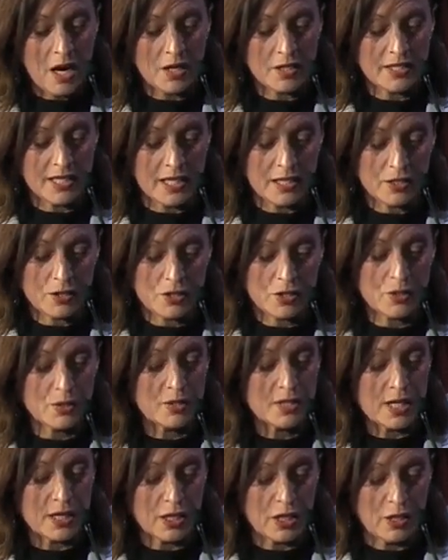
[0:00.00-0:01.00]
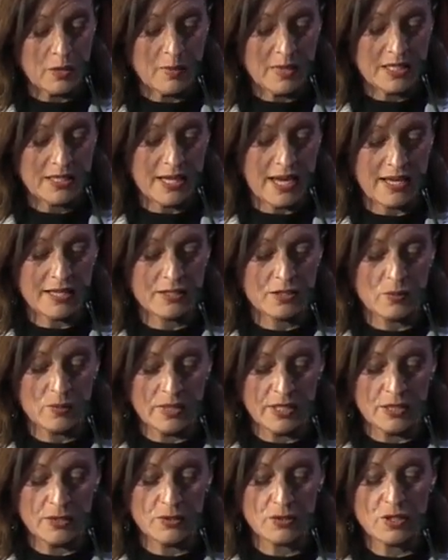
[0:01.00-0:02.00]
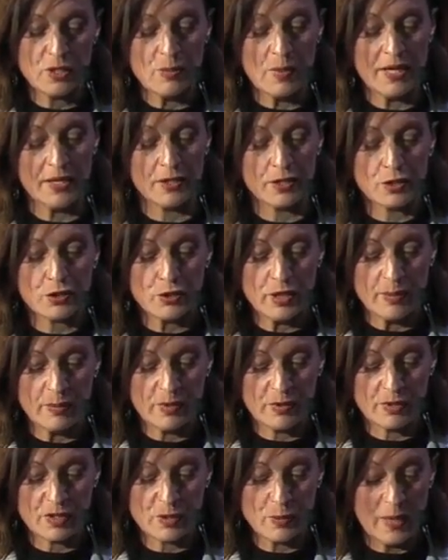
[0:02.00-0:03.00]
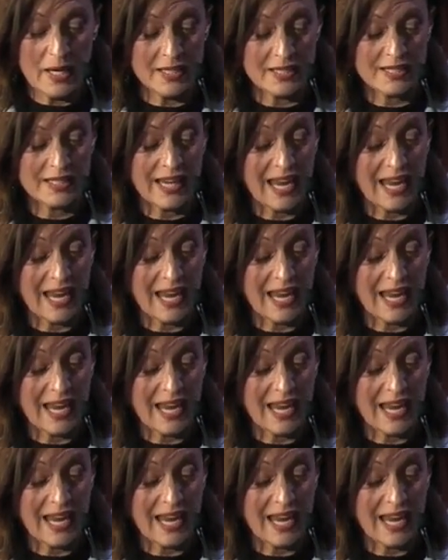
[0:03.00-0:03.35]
Our data shows that QbTest, when used to monitor treatment response,